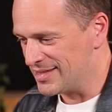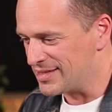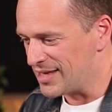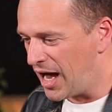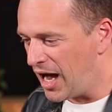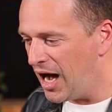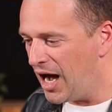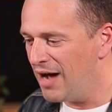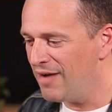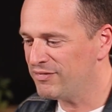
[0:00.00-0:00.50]
It says,
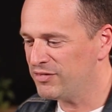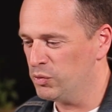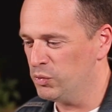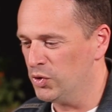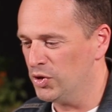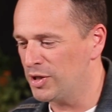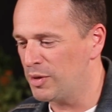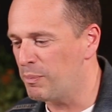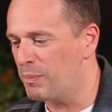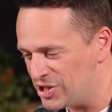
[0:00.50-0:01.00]

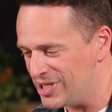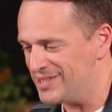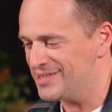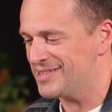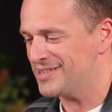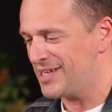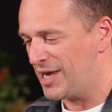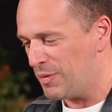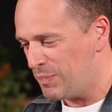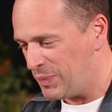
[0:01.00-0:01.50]
"Afterward,
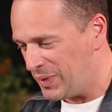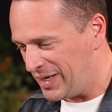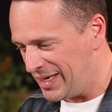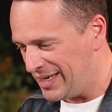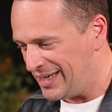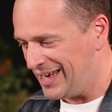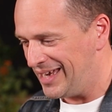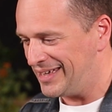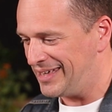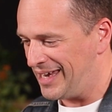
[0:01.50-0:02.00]
Jesus
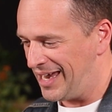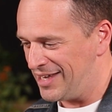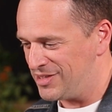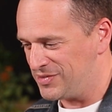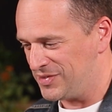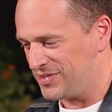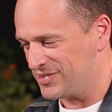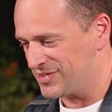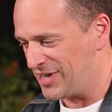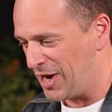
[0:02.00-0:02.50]
appeared again
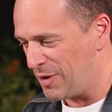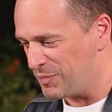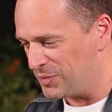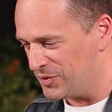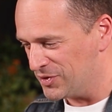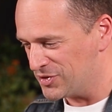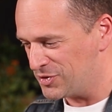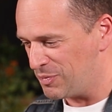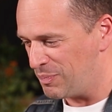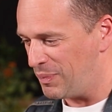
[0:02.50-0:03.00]
to
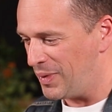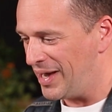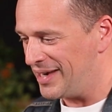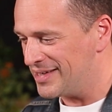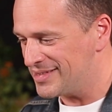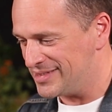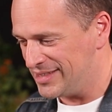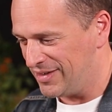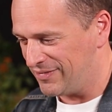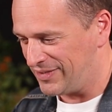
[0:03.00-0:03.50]
disciples by
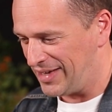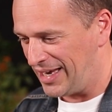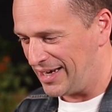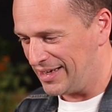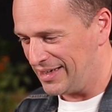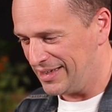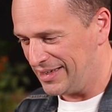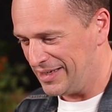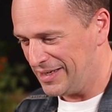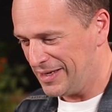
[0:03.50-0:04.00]
the Sea of
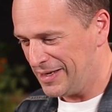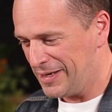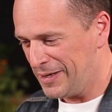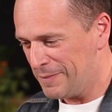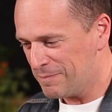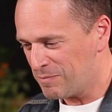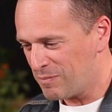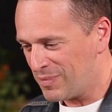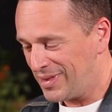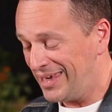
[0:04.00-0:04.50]
Galilee.
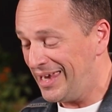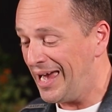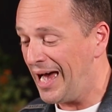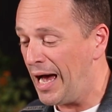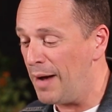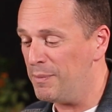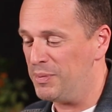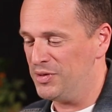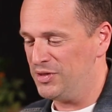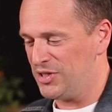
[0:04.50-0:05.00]
It
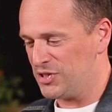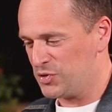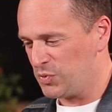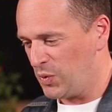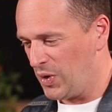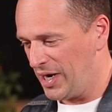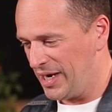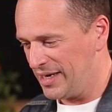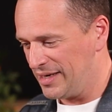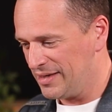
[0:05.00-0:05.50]
happened this
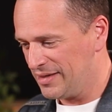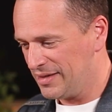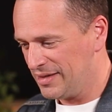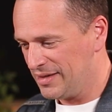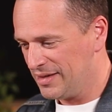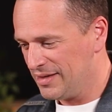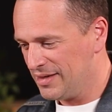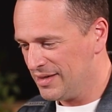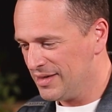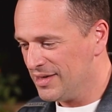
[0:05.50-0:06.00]
way.
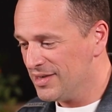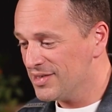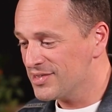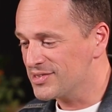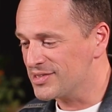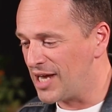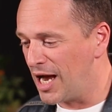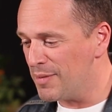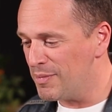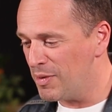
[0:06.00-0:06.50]

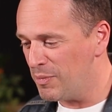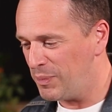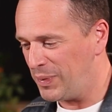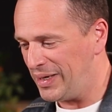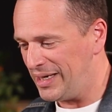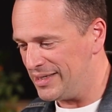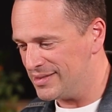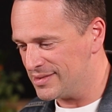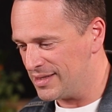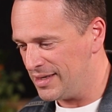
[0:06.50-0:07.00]
Simon
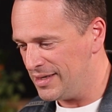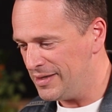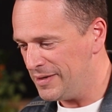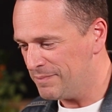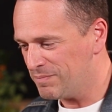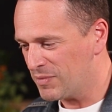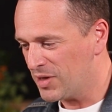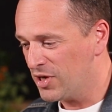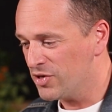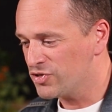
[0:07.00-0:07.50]
Peter,
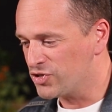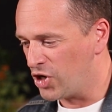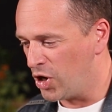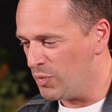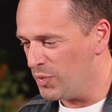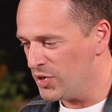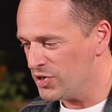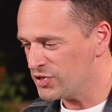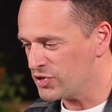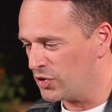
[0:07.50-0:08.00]

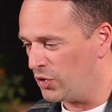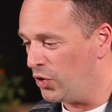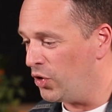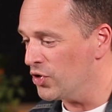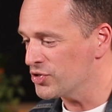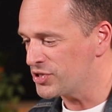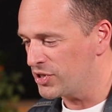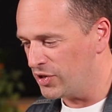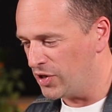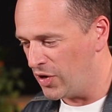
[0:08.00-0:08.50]
Thomas,
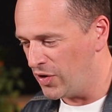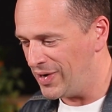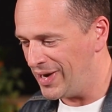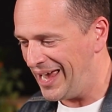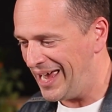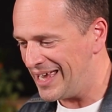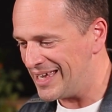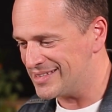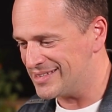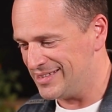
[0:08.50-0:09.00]
also known
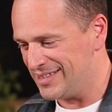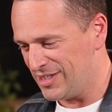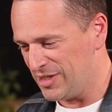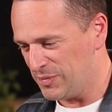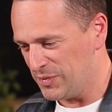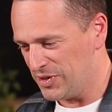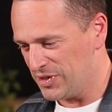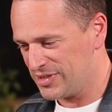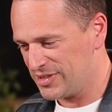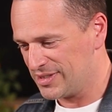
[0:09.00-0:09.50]
as
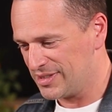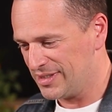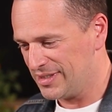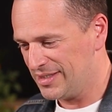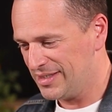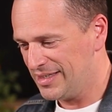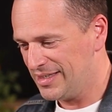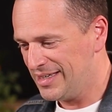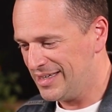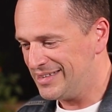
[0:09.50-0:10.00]
Didymus,
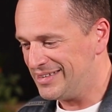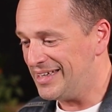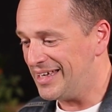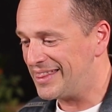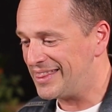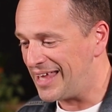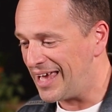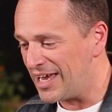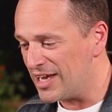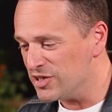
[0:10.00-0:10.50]

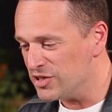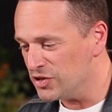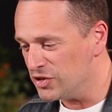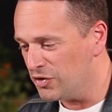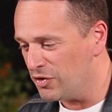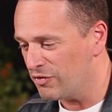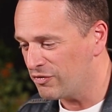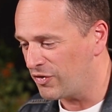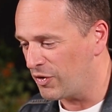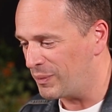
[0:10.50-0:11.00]

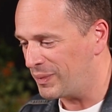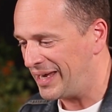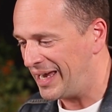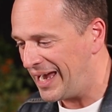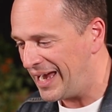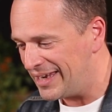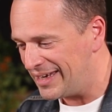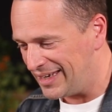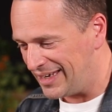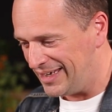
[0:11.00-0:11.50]
Nathaniel from
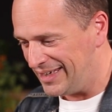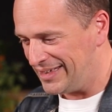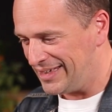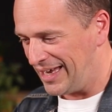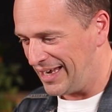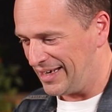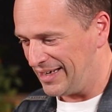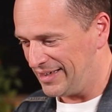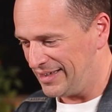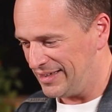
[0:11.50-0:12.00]
Cana in
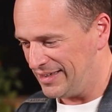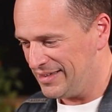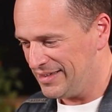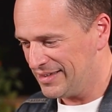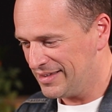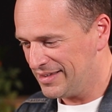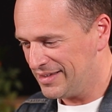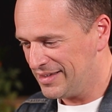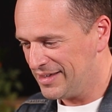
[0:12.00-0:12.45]
Galilee,